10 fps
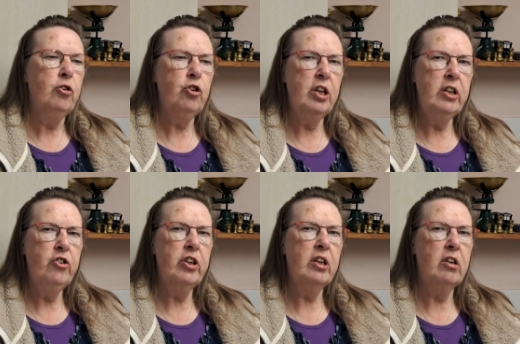
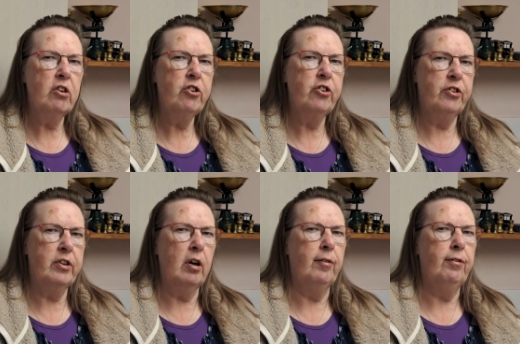changing your
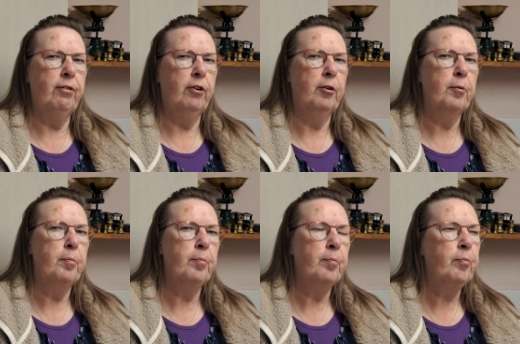stuff.
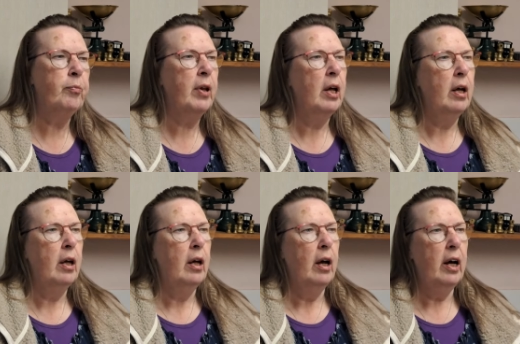
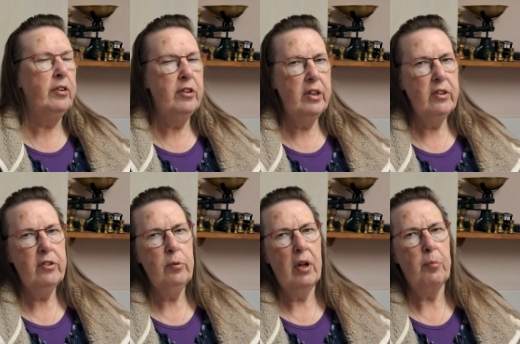And the
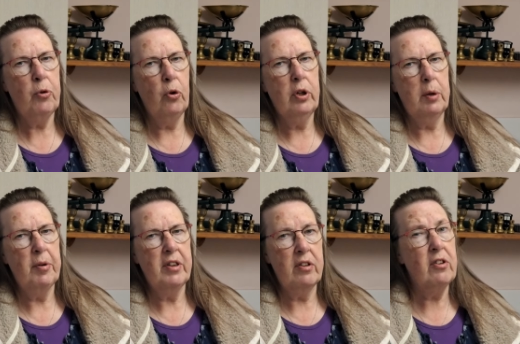reason I'm talking
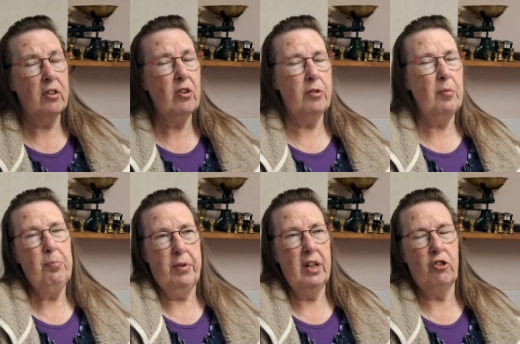about this is because I'm
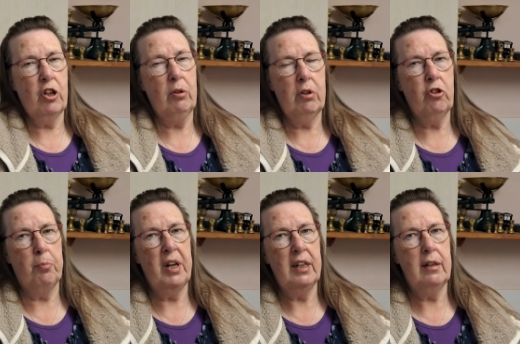pretty childish
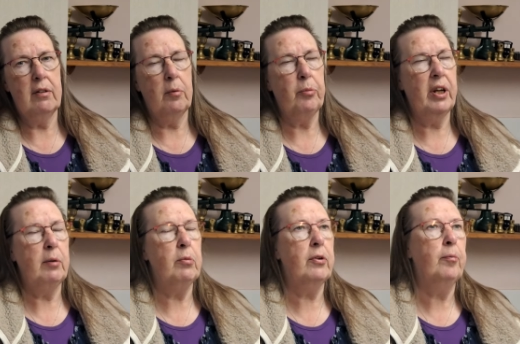and petty
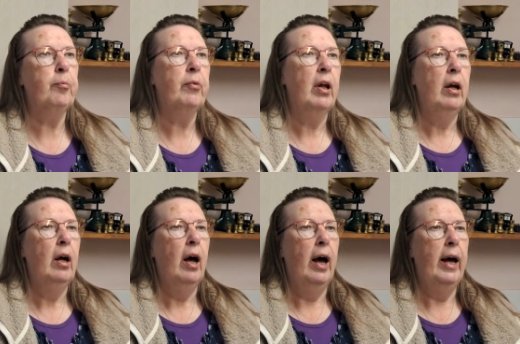sometimes,
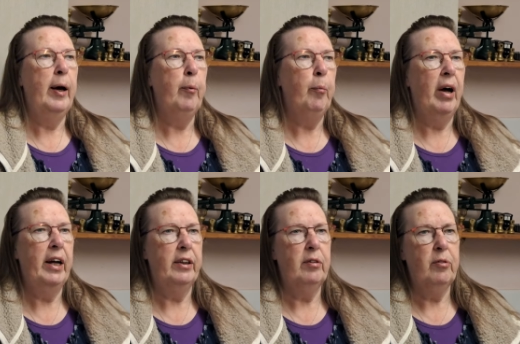
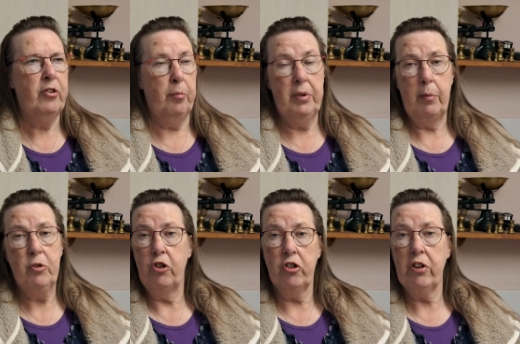and
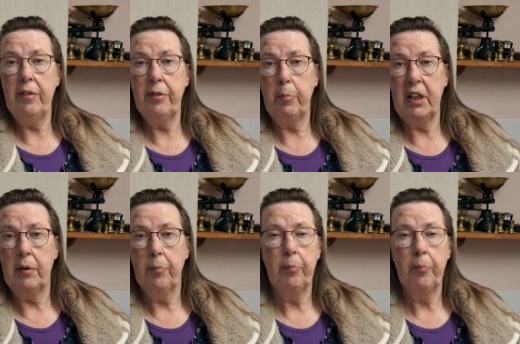sometimes you just have to be.